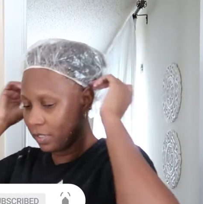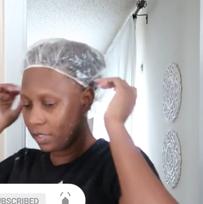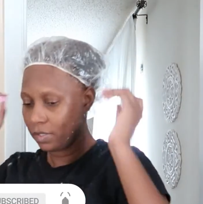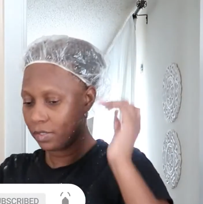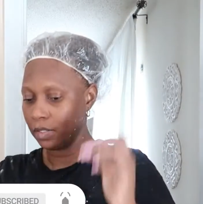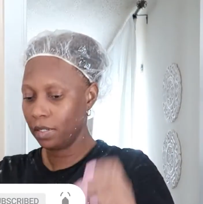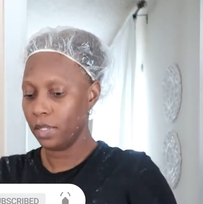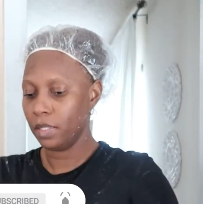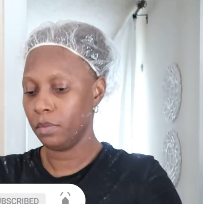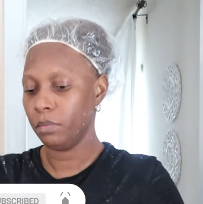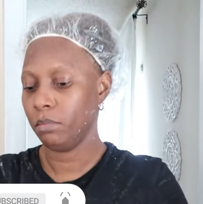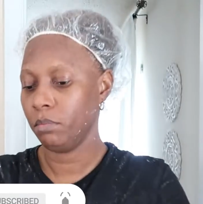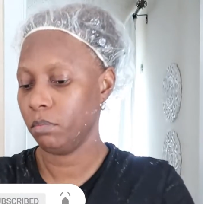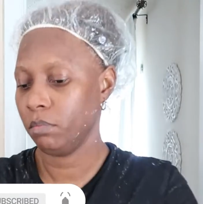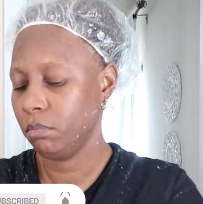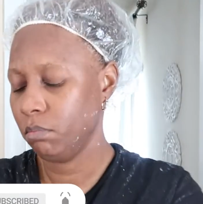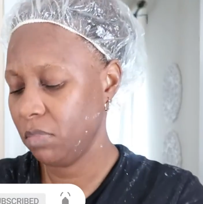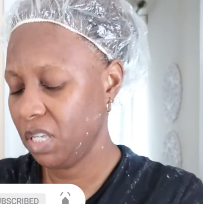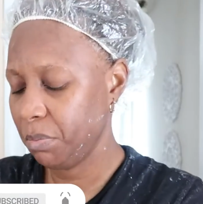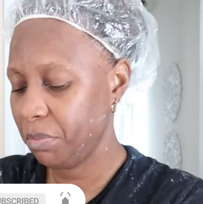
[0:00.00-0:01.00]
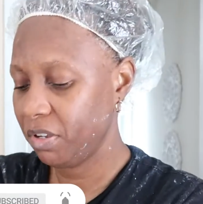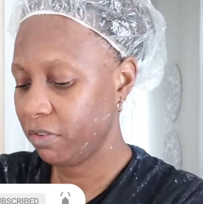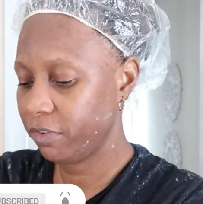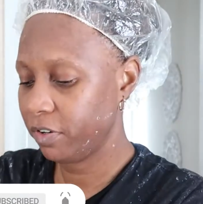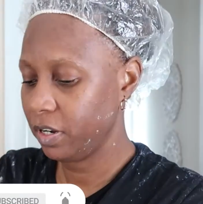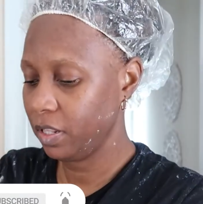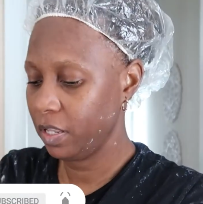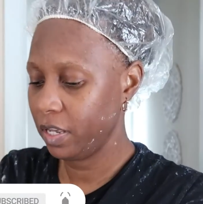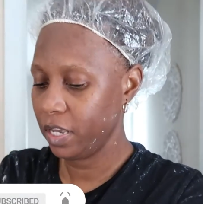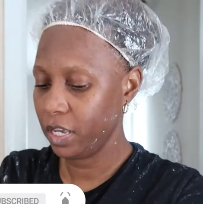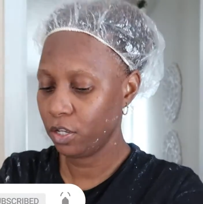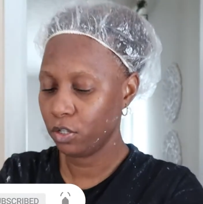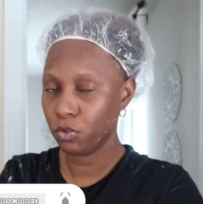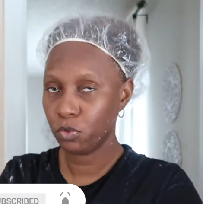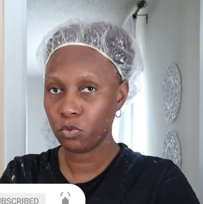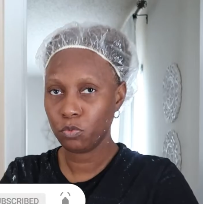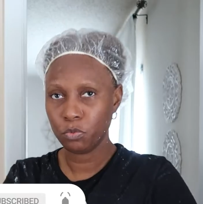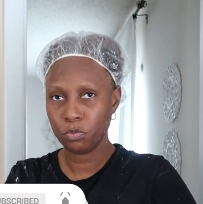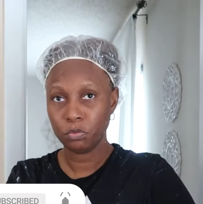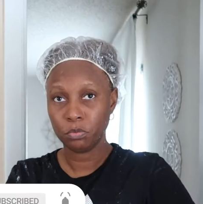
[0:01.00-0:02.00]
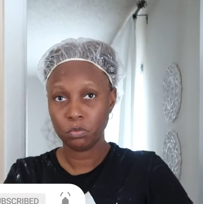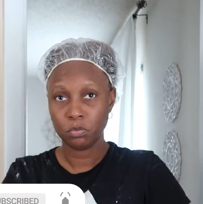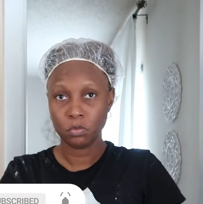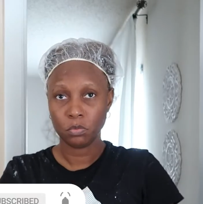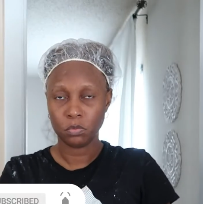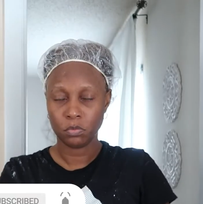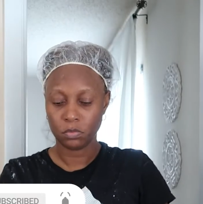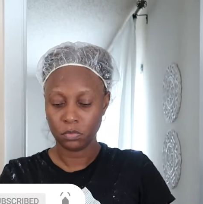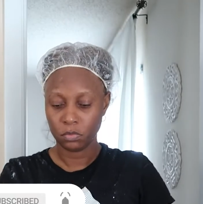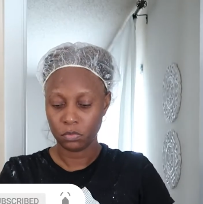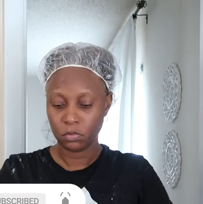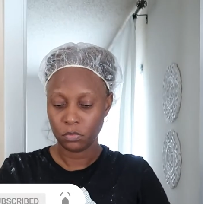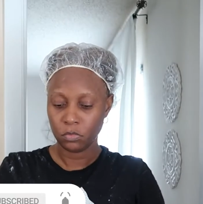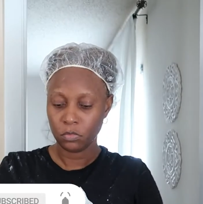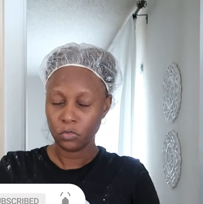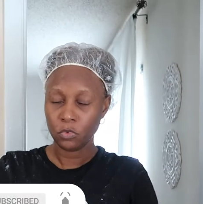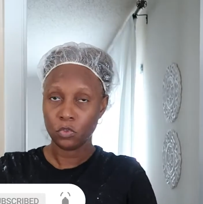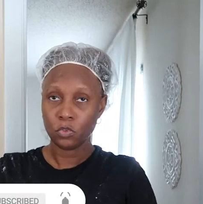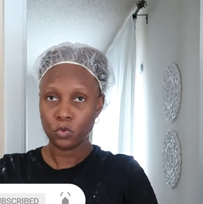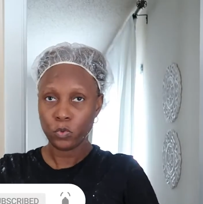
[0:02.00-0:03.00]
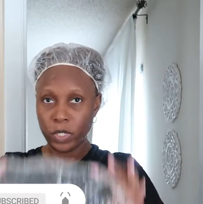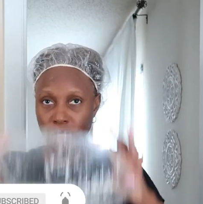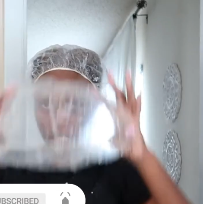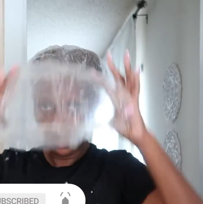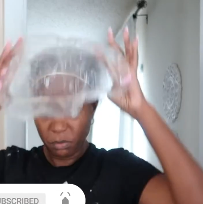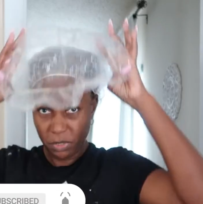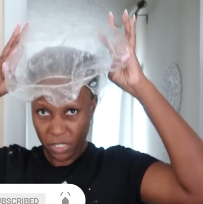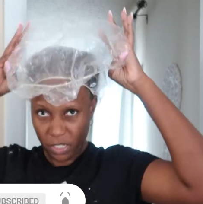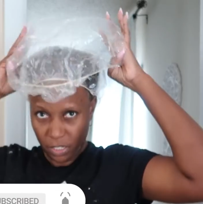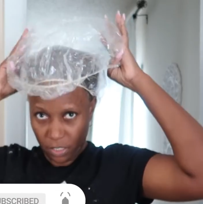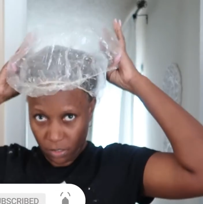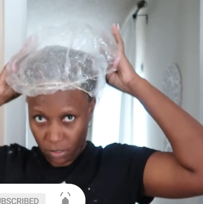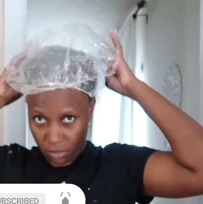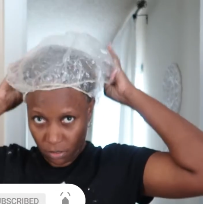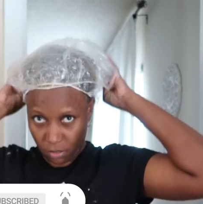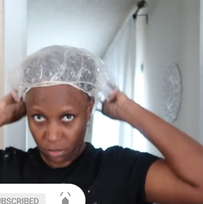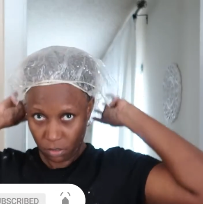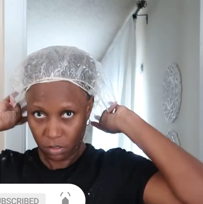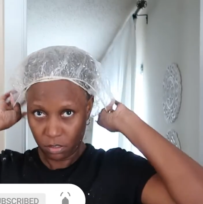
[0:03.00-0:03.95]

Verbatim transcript: it sit maybe for like twenty minutes.